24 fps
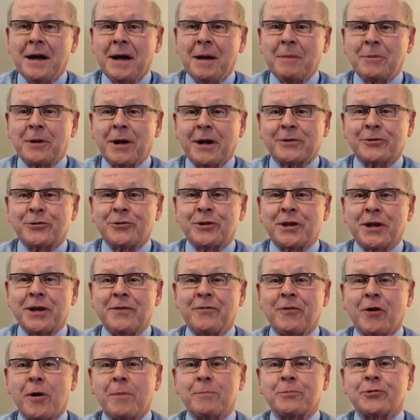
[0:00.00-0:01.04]
I'm Dr.
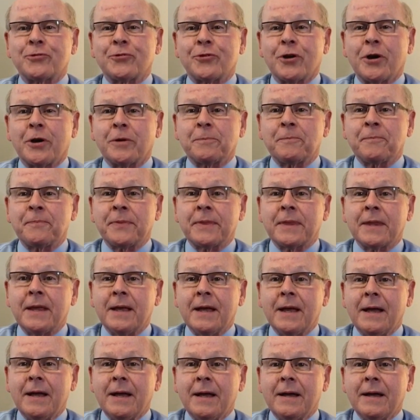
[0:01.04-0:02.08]
Dave Armstrong,
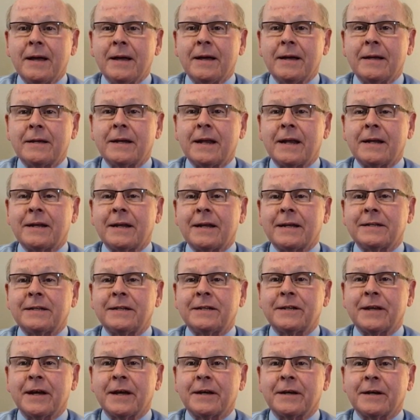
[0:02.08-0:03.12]
and I'd like to
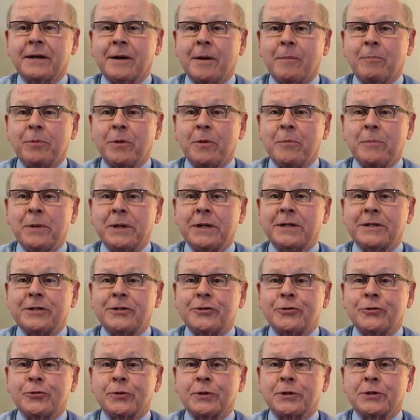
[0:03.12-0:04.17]
take a couple of minutes
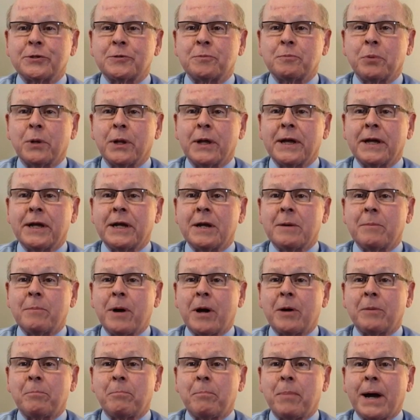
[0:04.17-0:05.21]
to explain
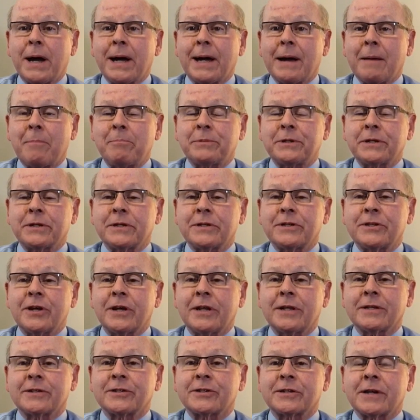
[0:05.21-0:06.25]
about bioptic
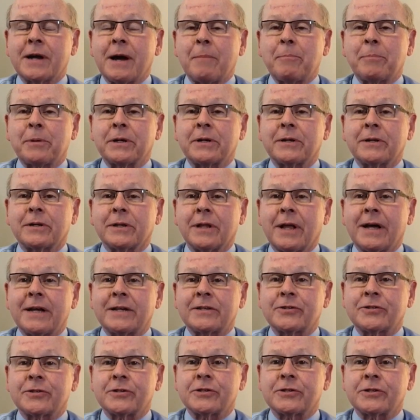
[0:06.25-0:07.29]
telescopic
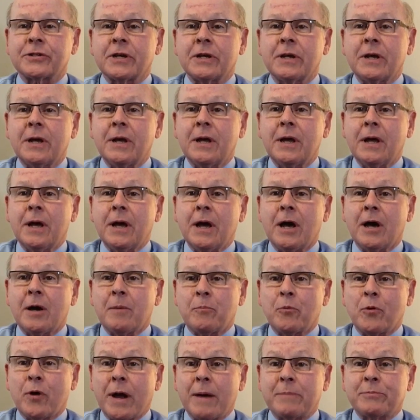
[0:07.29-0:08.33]
glasses. Uh,
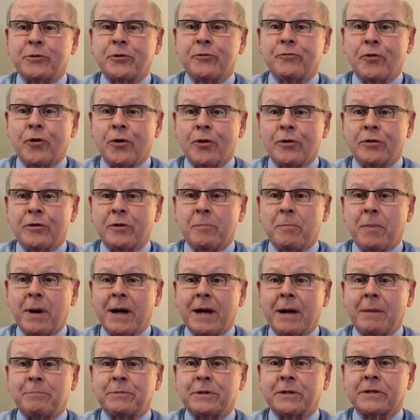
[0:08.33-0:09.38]
perhaps you've heard of
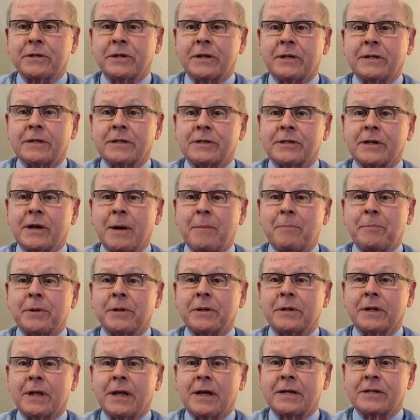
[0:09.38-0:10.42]
bioptic
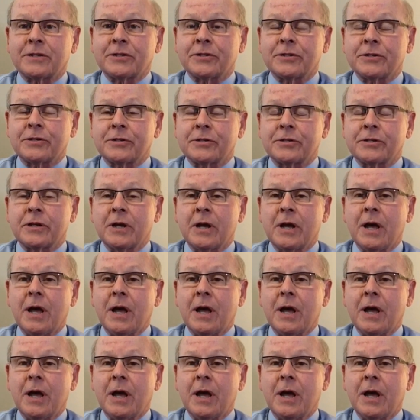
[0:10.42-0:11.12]
telescopic glasses.